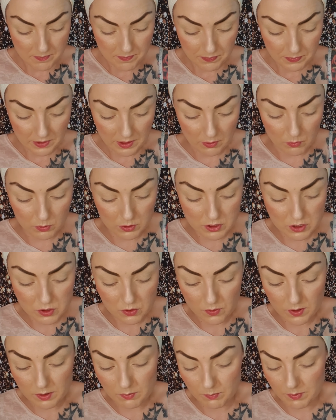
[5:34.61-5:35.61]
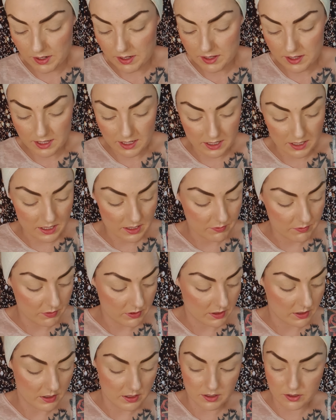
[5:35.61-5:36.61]
I'm going to go in with an
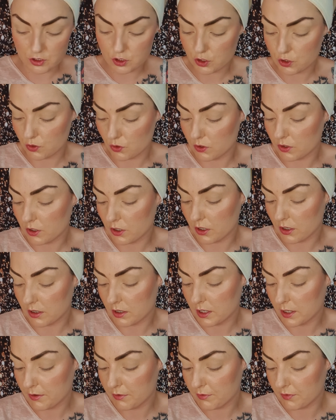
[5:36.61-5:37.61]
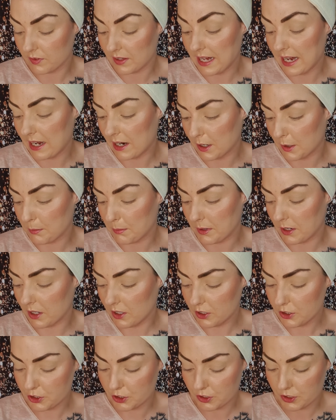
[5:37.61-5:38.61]
even shorter, flatter
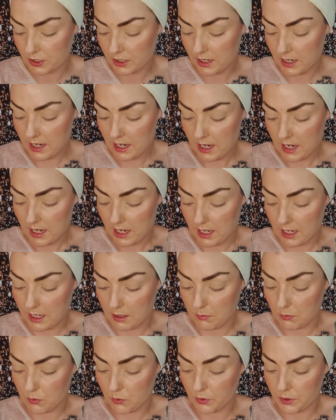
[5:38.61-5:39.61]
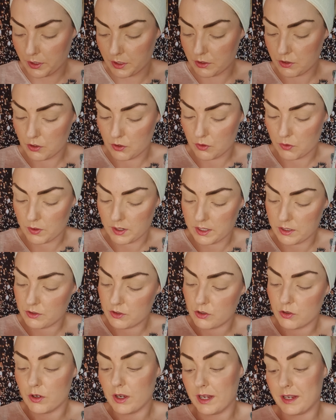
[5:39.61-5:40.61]
brush, and I'm going to go
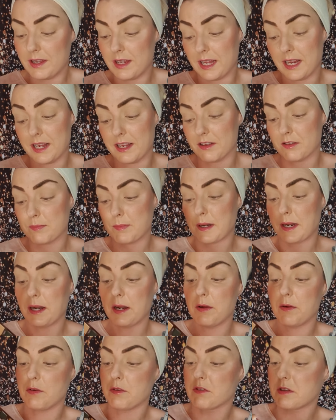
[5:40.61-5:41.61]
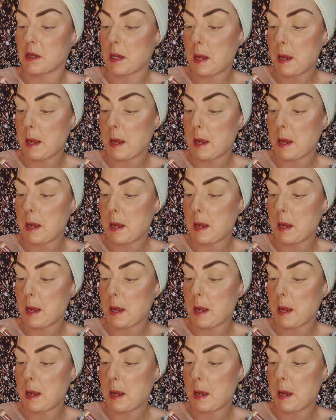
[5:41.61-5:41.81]
into, I think it's pronounced